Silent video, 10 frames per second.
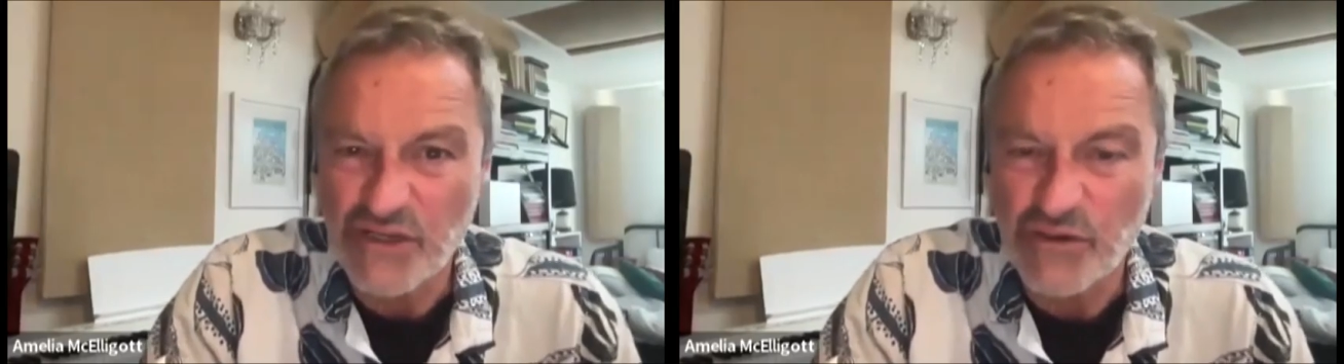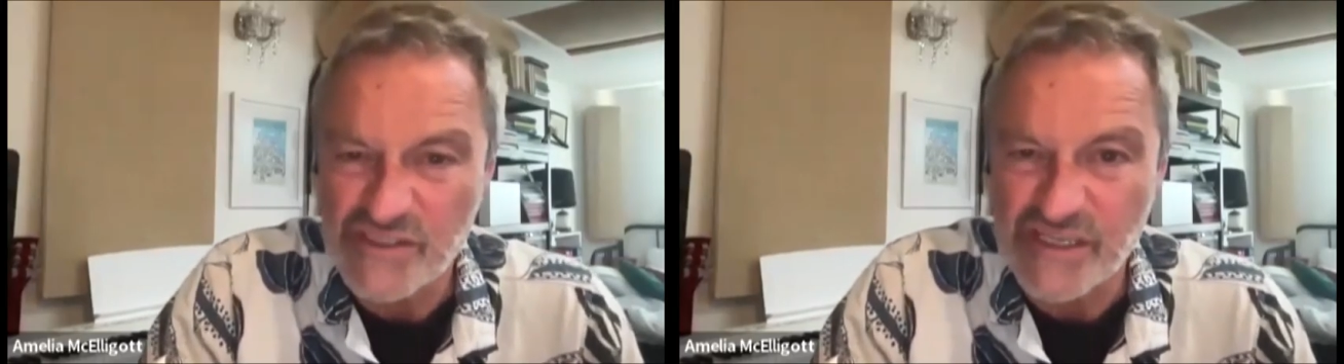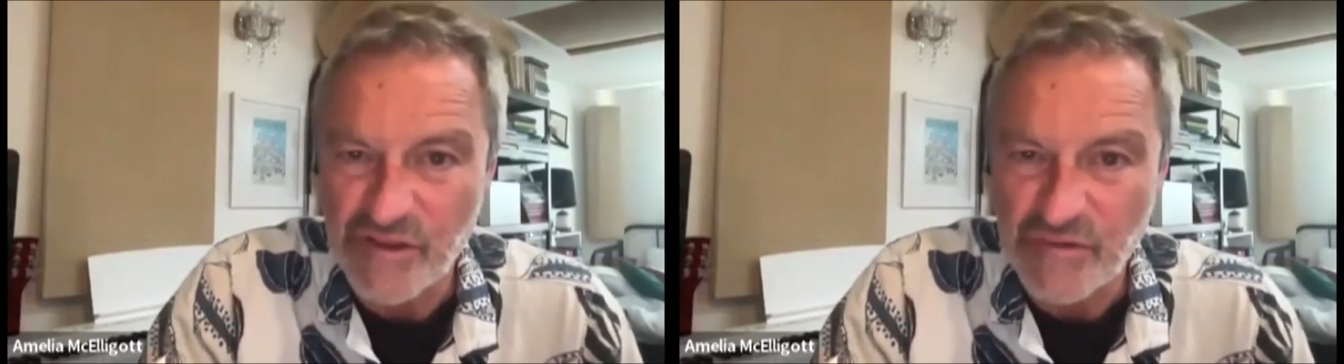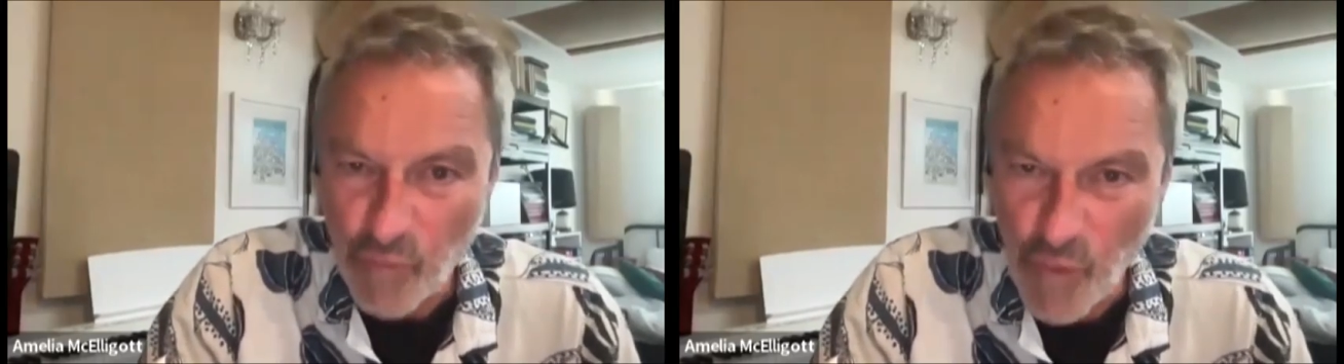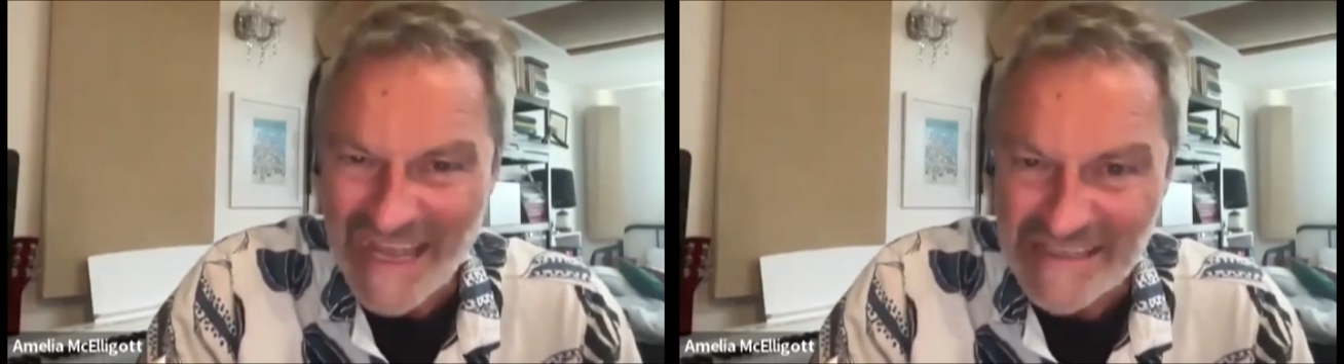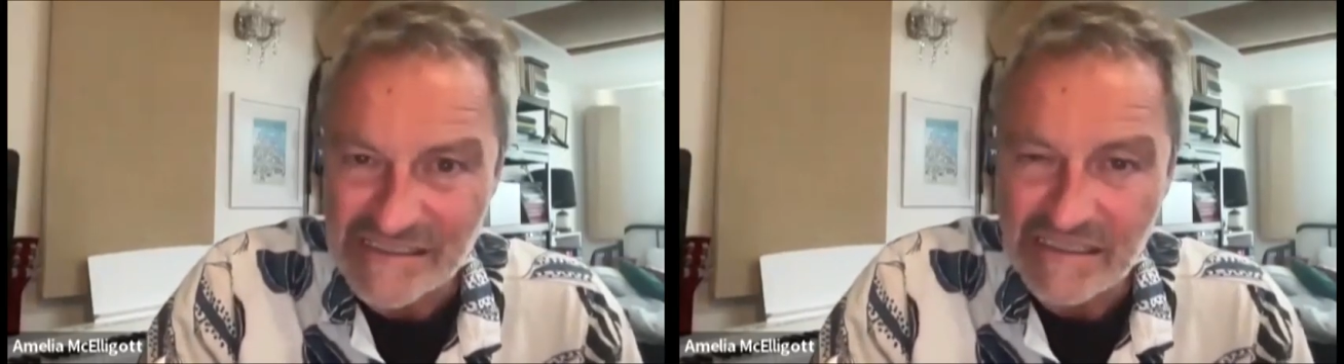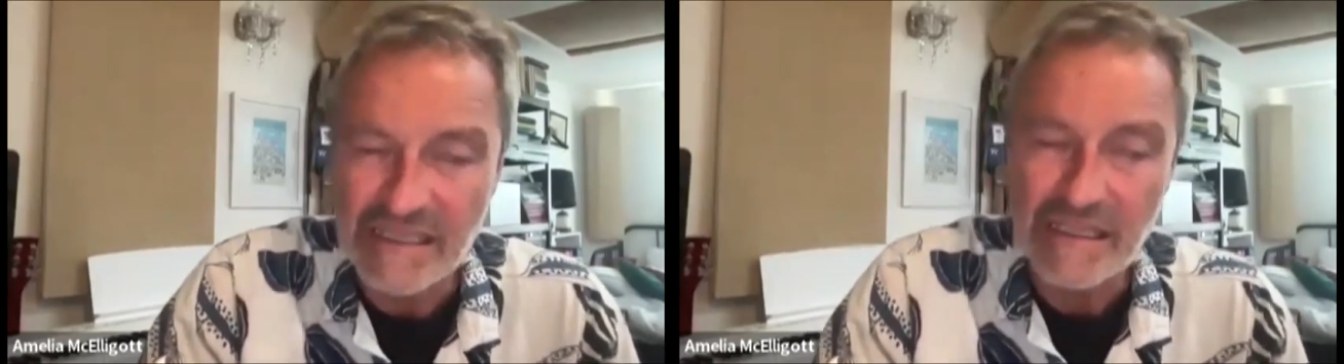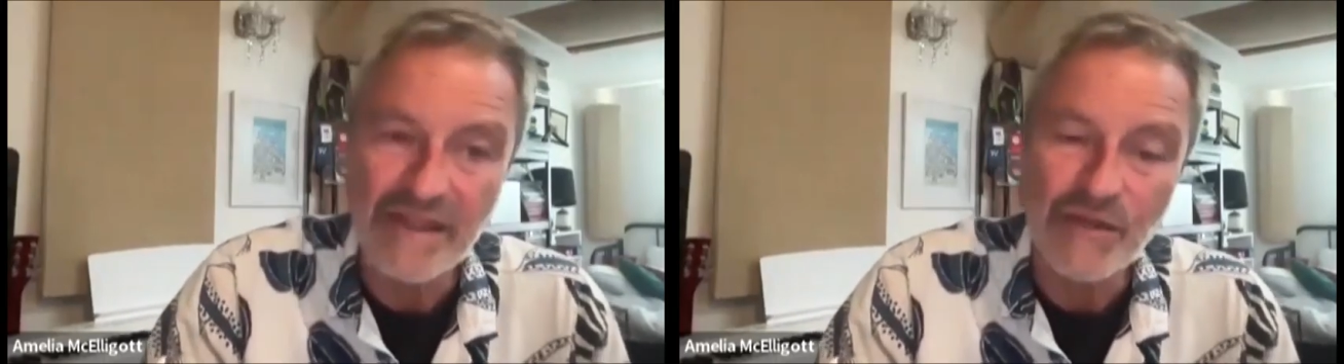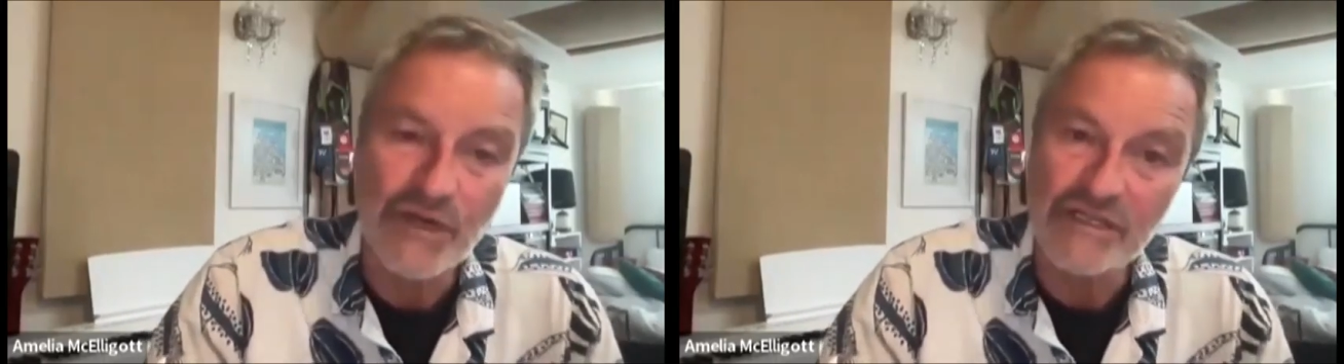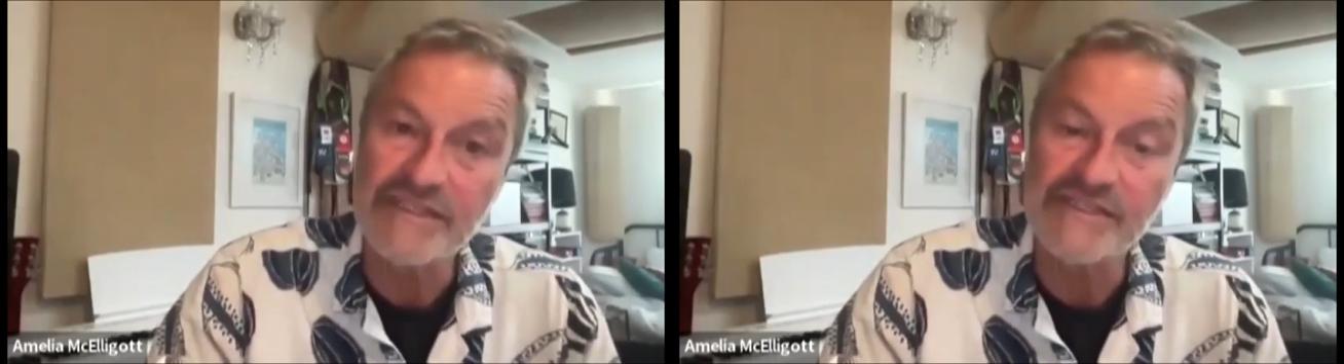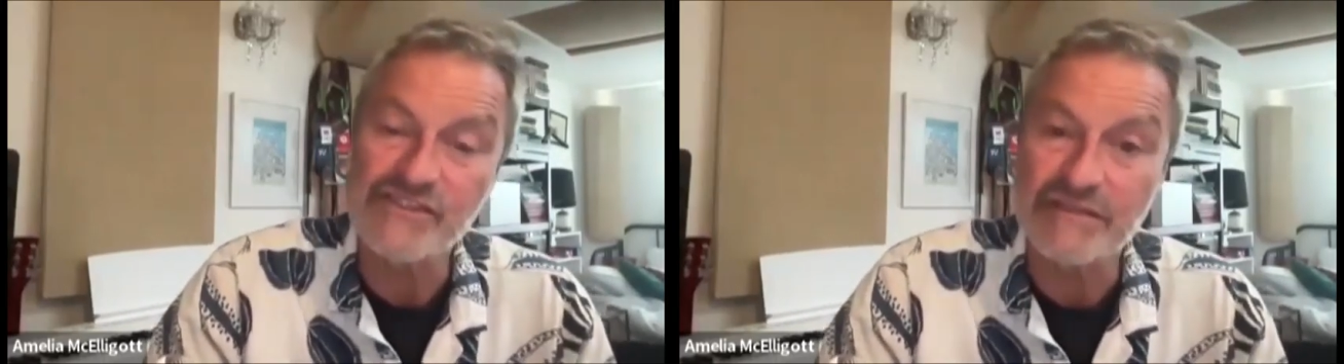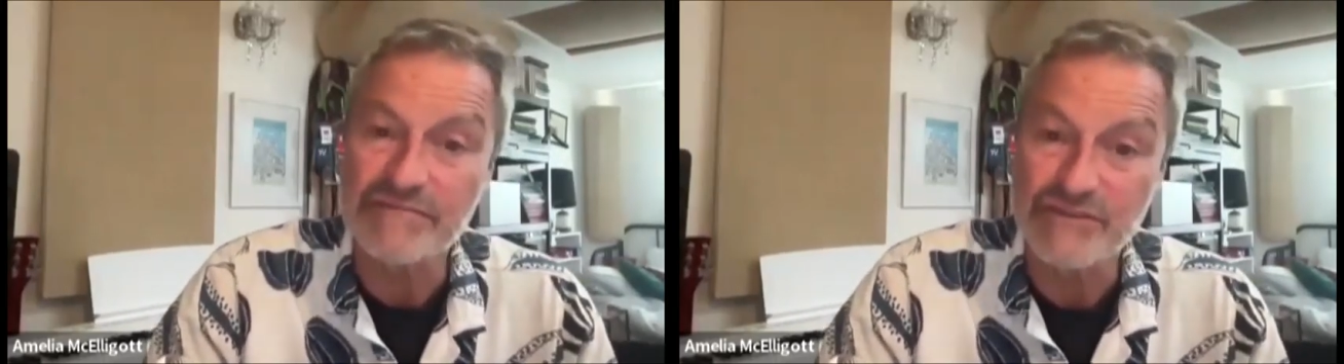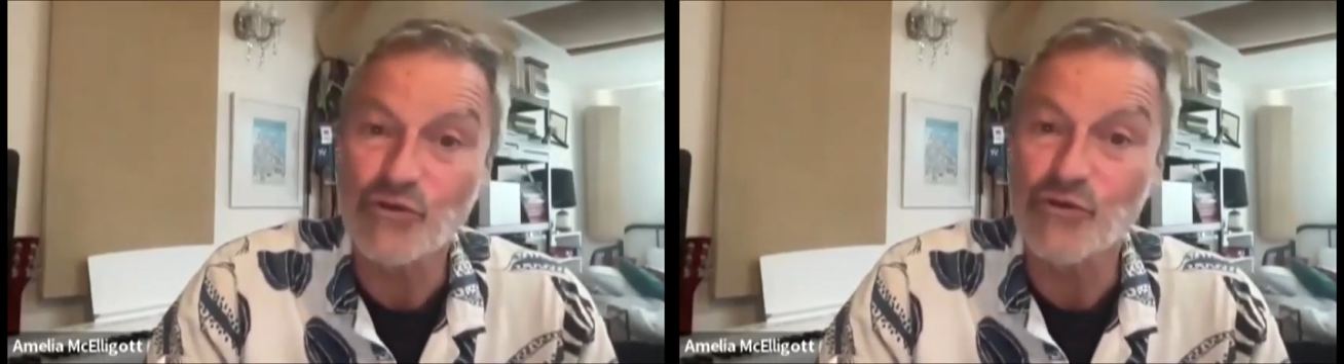she called some of them wets, they were at least